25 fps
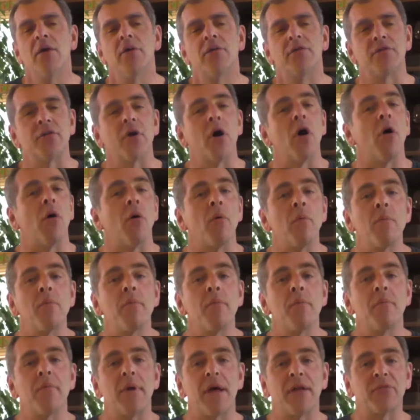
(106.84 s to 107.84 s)
So
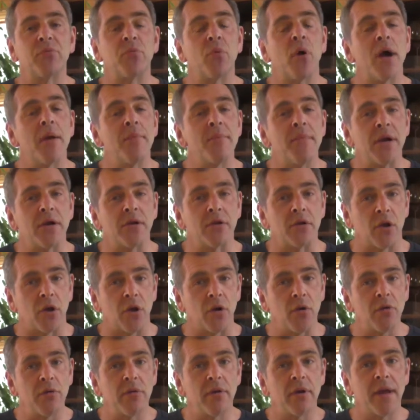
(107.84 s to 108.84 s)
that's why
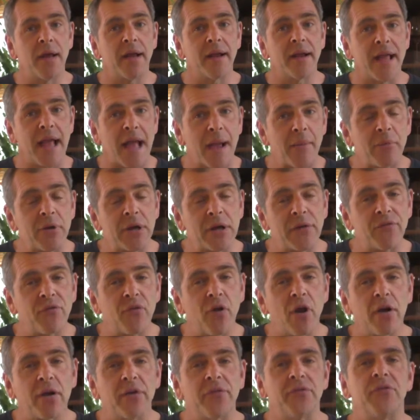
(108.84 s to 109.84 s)
Merlot and Cabernet
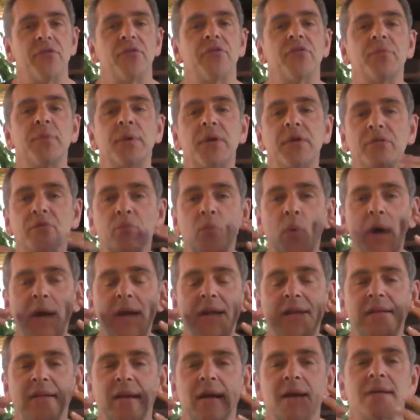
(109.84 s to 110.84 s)
Franc is used, because what
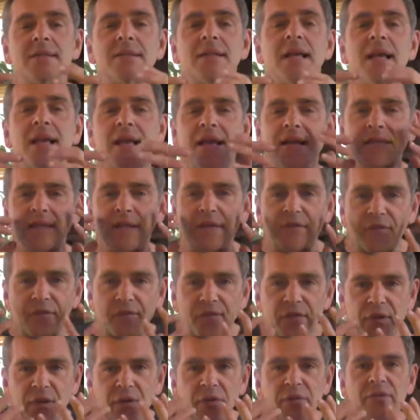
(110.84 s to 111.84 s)
it does is it
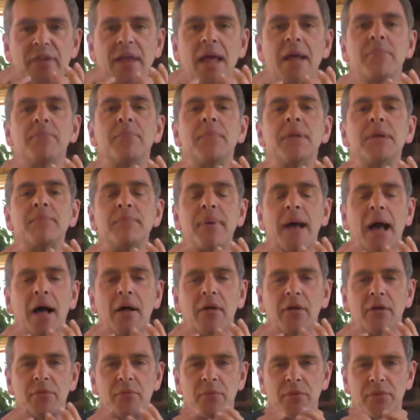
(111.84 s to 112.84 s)
fills that
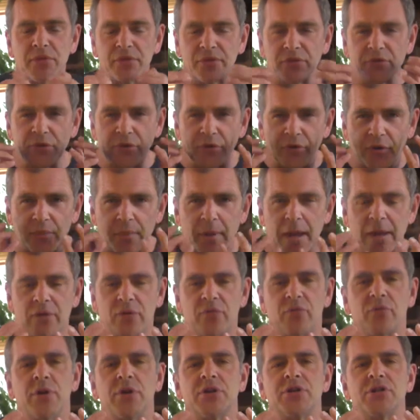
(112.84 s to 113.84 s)
mid-palate with a certain amount
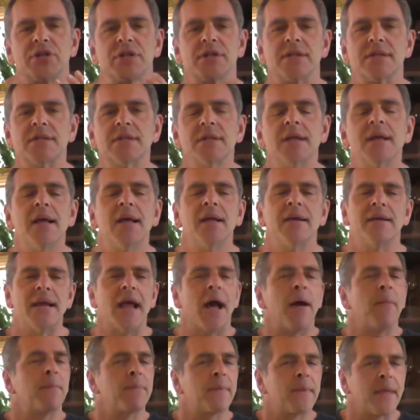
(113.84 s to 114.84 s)
of richness.
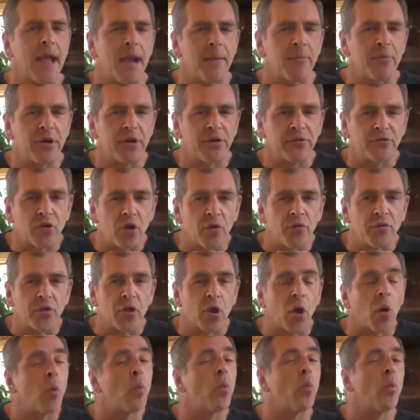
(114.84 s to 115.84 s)
Now, Cabernet
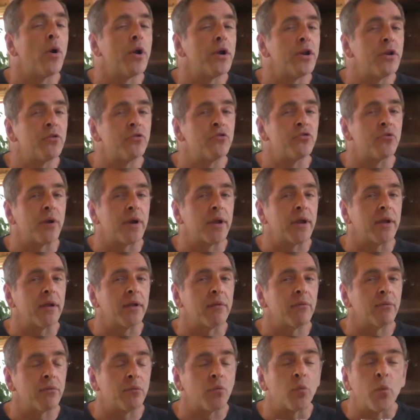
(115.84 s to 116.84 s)
Sauvignon, what do you drink
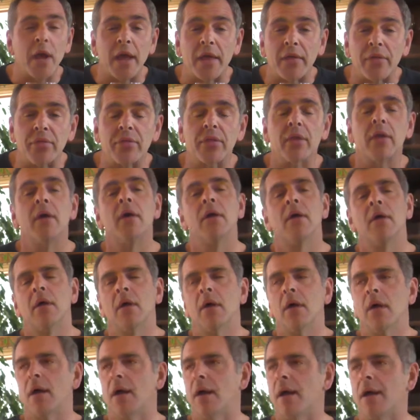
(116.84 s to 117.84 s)
it with?
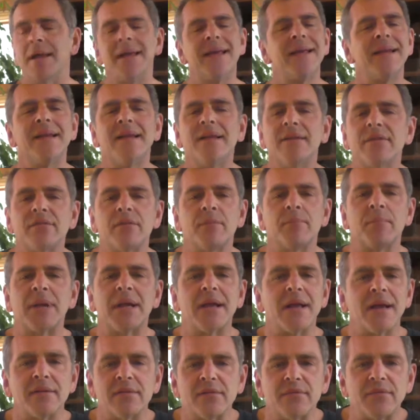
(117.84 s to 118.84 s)
It is,
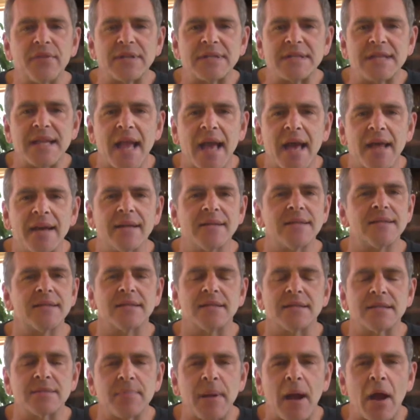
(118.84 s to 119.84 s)
because of its tannins
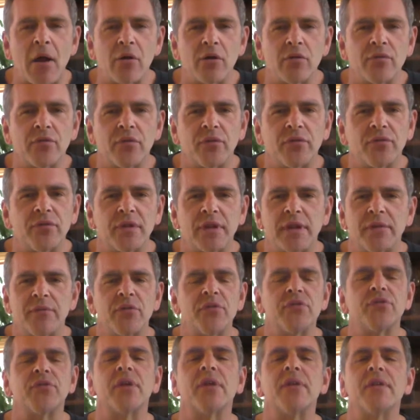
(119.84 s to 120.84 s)
and its powerful
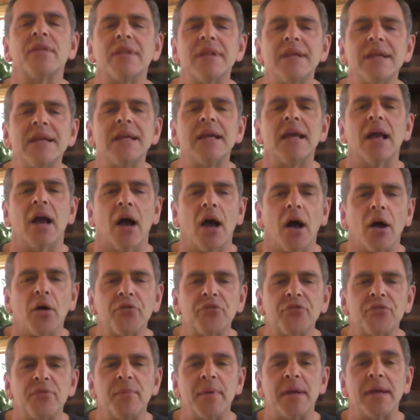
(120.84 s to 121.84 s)
flavors, the
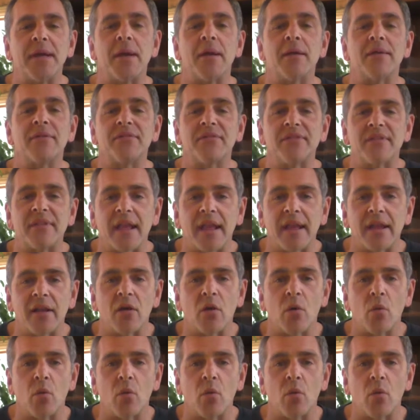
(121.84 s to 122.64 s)
ultimate steak